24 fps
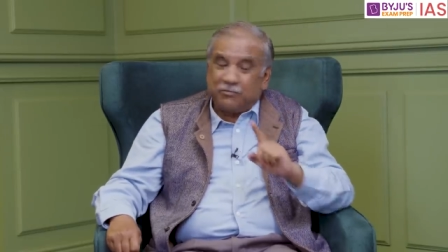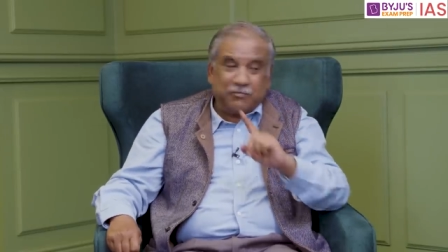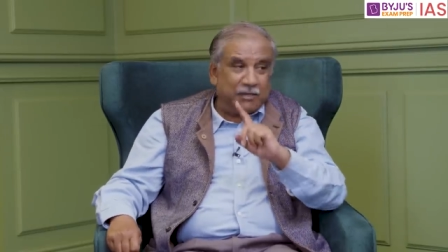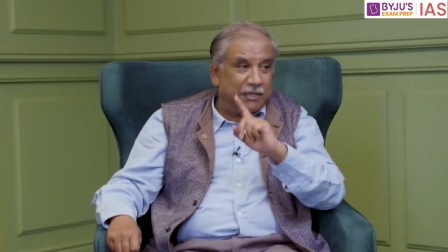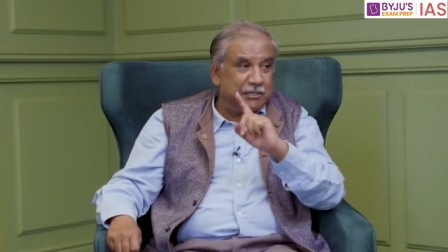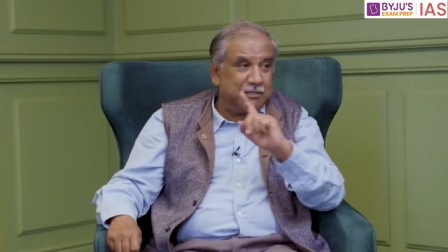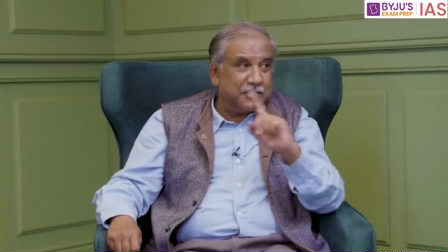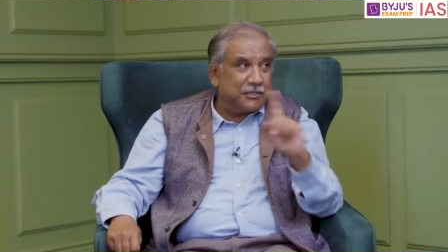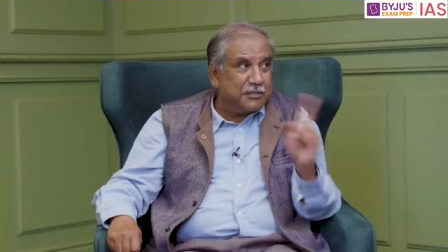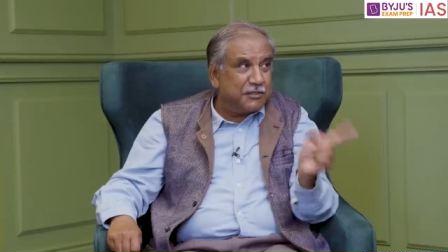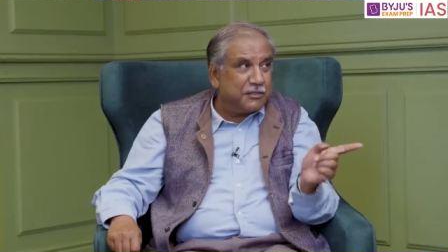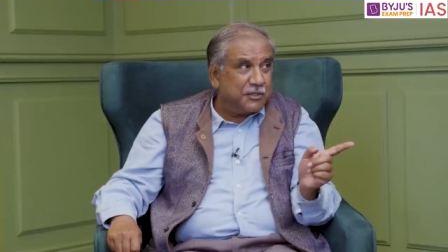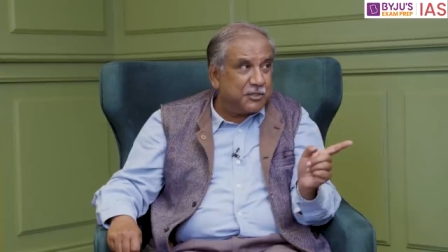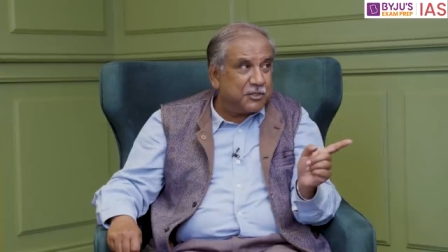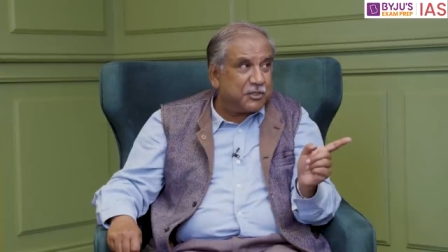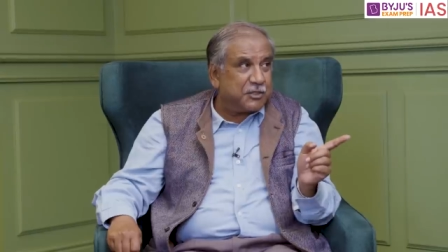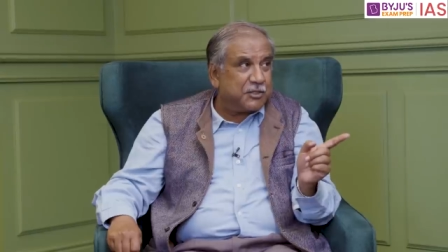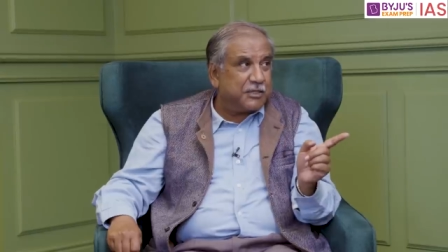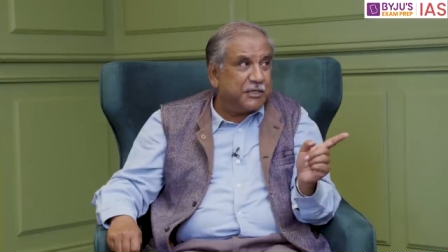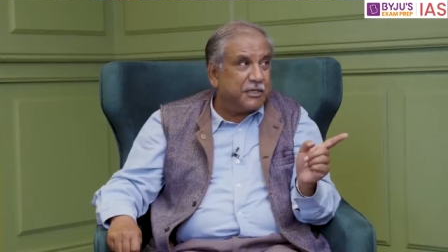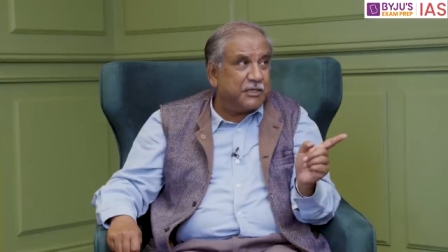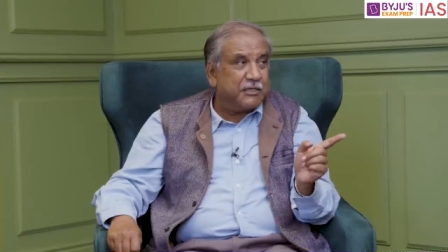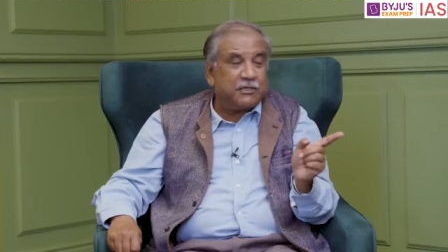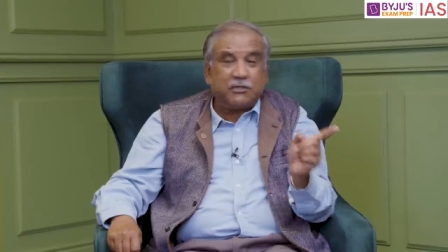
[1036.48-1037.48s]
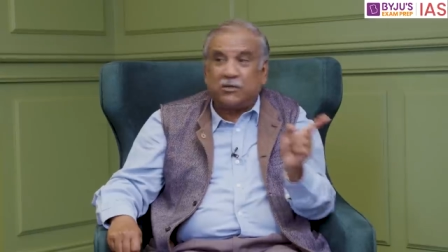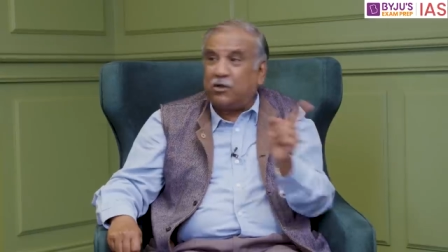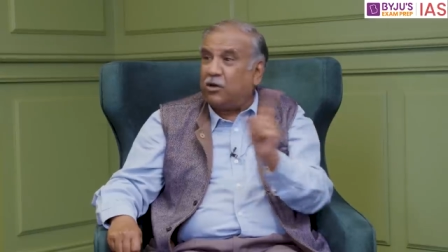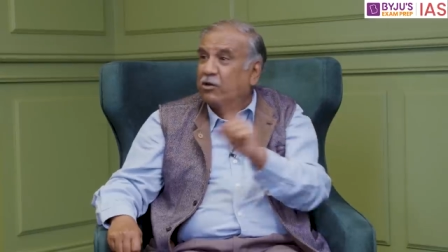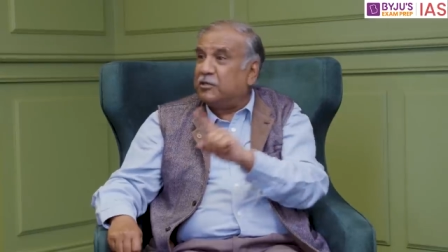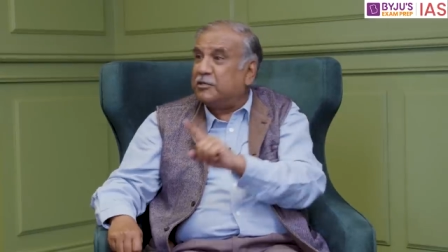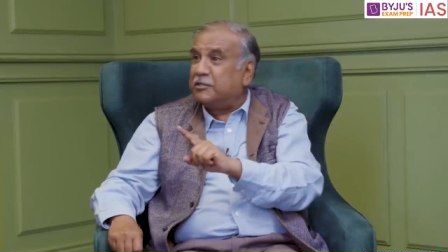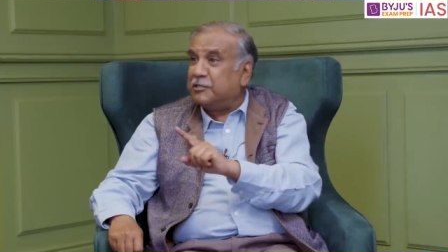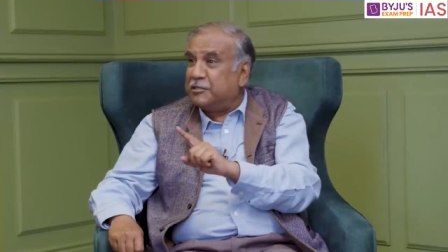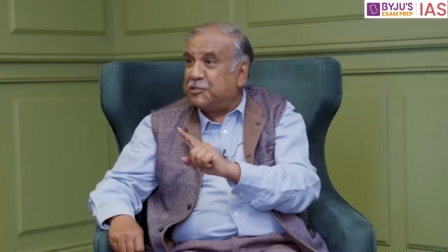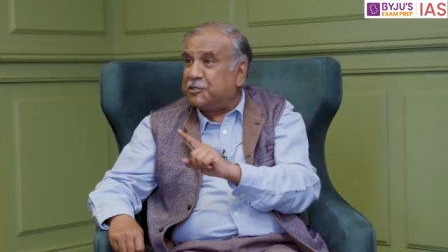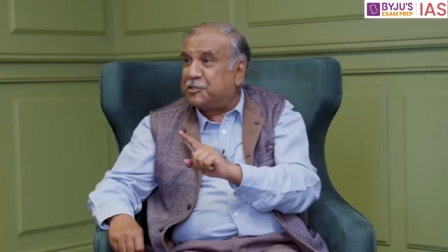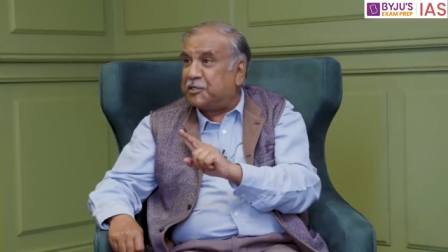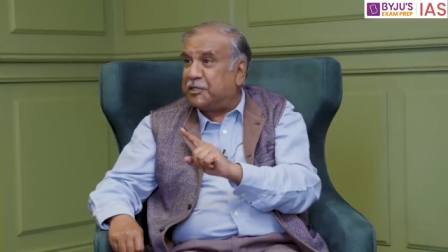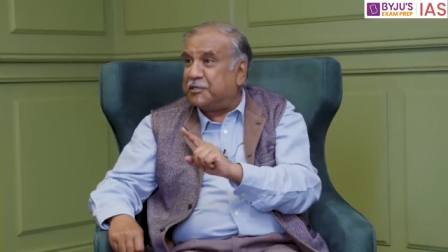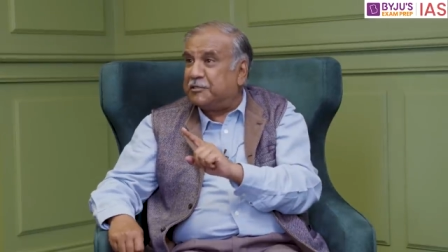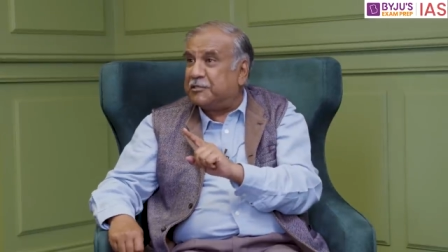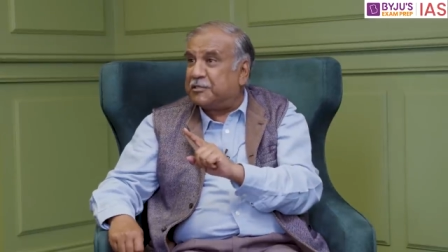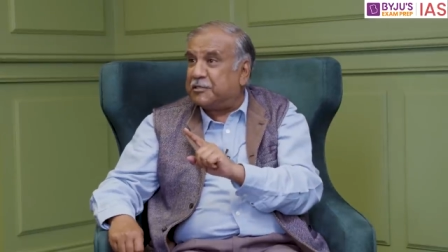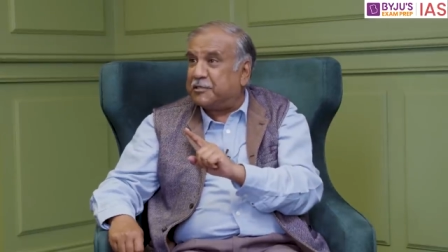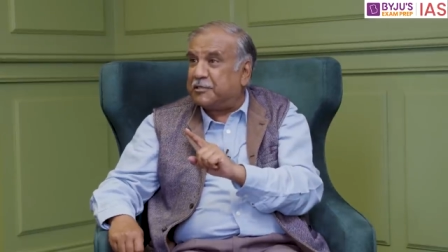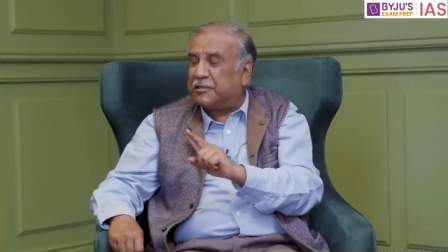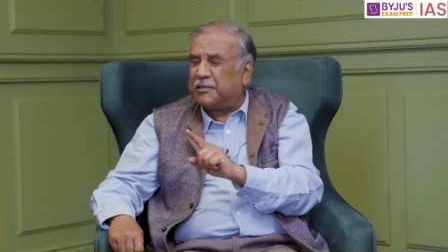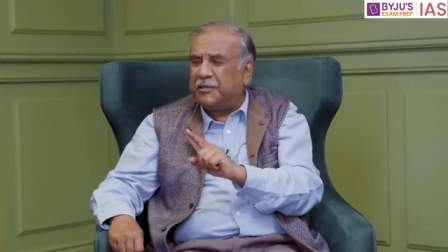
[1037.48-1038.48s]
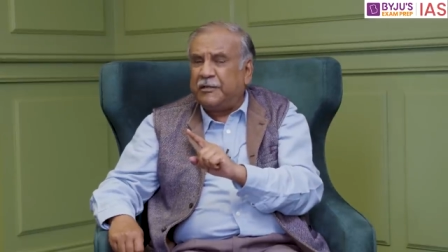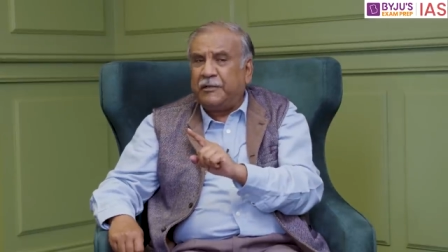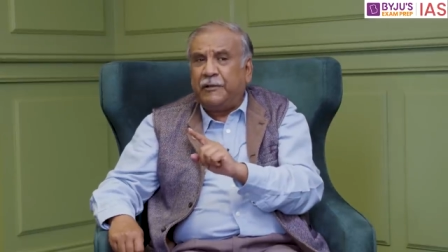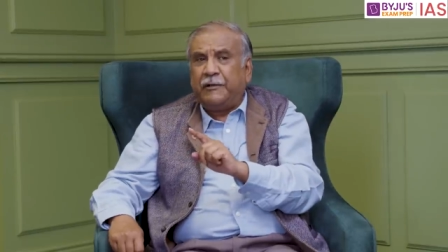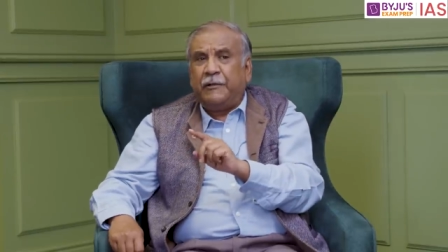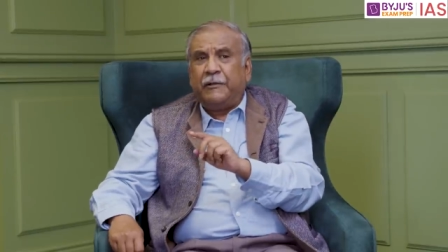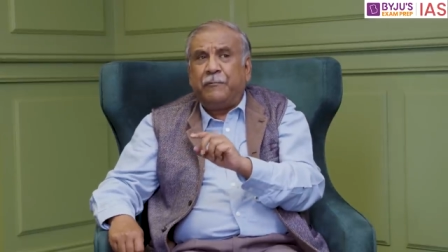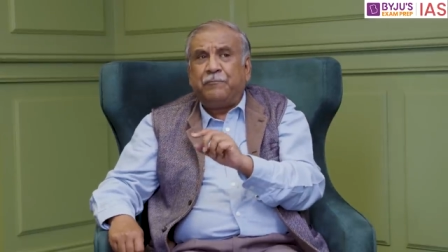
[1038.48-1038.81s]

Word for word: whether in the state or in the center. Correct.